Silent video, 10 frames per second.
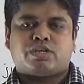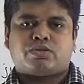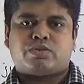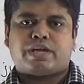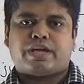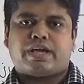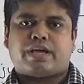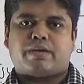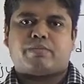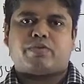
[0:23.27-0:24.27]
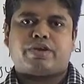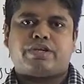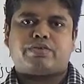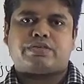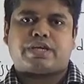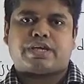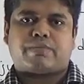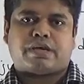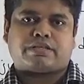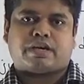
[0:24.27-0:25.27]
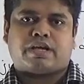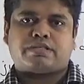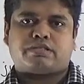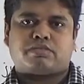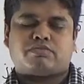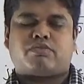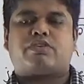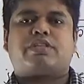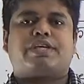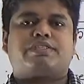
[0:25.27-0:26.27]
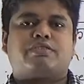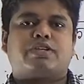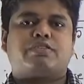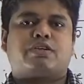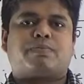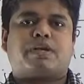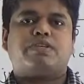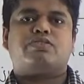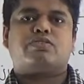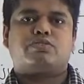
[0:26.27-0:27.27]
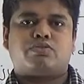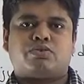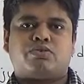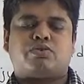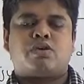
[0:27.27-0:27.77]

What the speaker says: Today I am going to take a math class for the student of class 2.